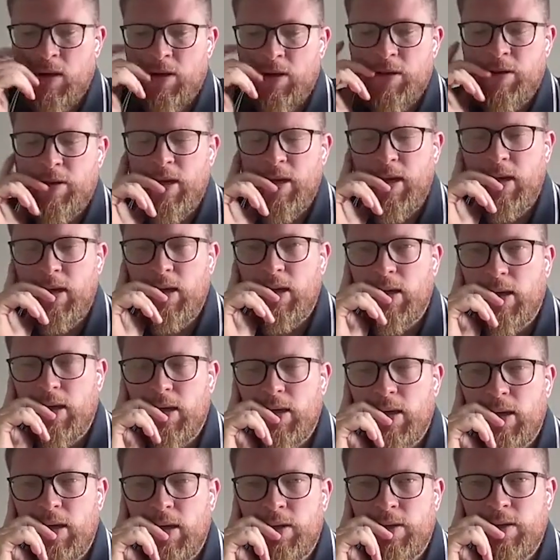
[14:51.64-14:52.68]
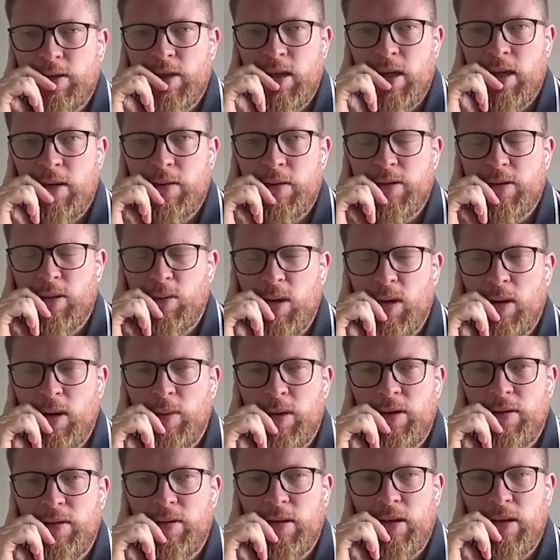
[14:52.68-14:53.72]
So I think so
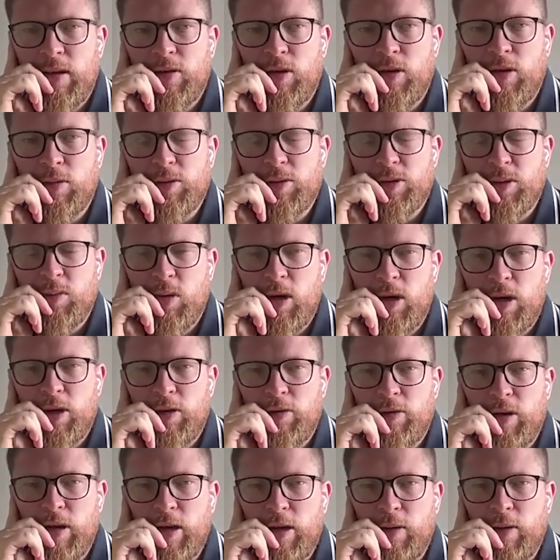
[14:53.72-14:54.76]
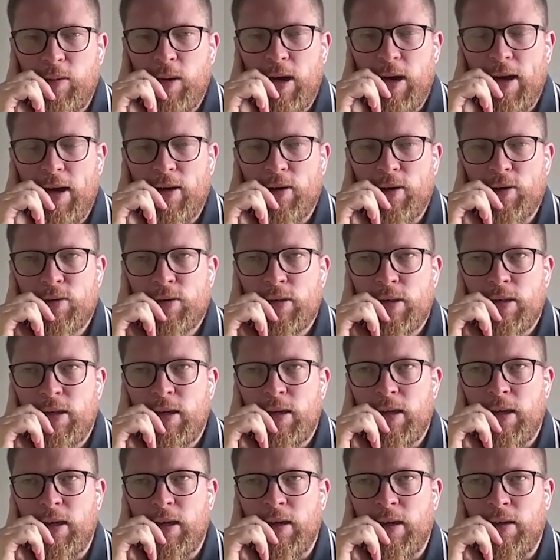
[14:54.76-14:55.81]
where we see adoption work really well
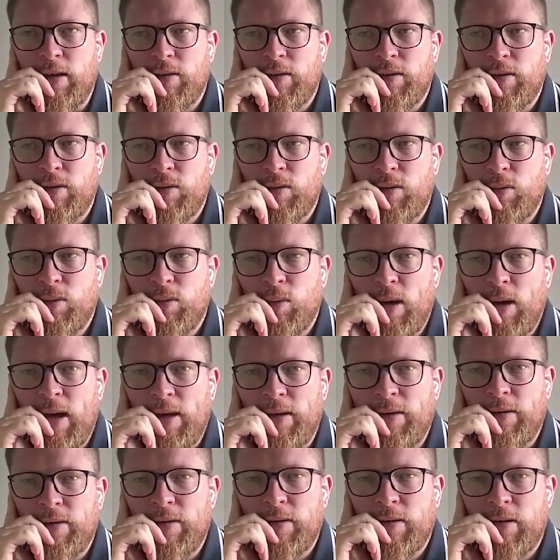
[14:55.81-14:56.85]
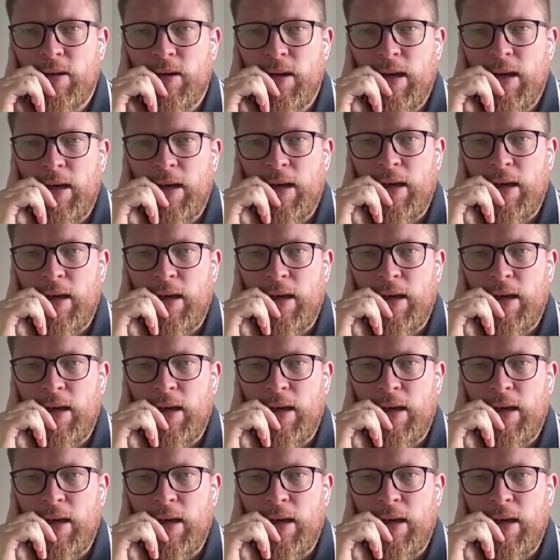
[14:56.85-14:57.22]
is when